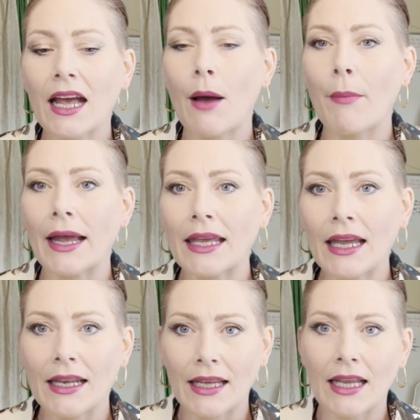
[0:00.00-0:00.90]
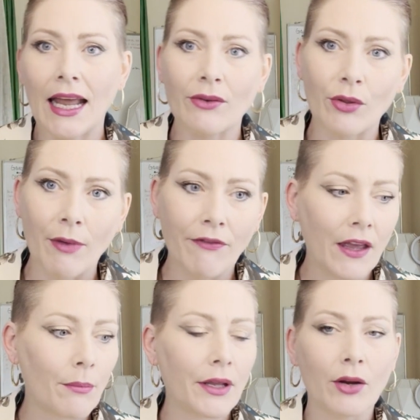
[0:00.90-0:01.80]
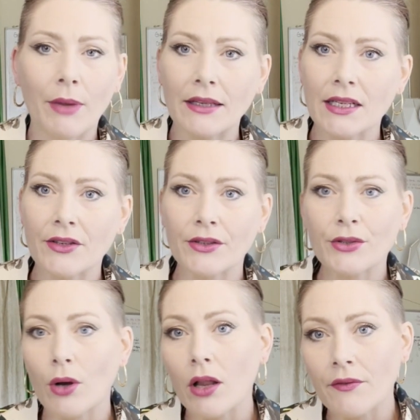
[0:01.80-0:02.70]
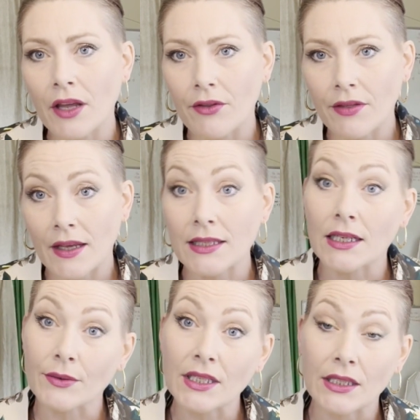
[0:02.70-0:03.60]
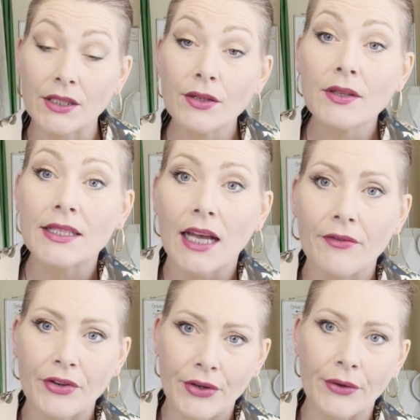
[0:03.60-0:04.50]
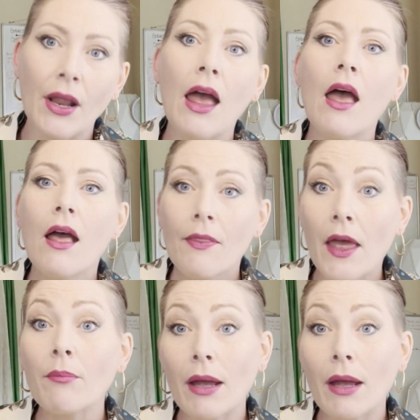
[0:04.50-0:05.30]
come back in and connect with my family or make dinner or do all of the other things that I was going to do this afternoon, then my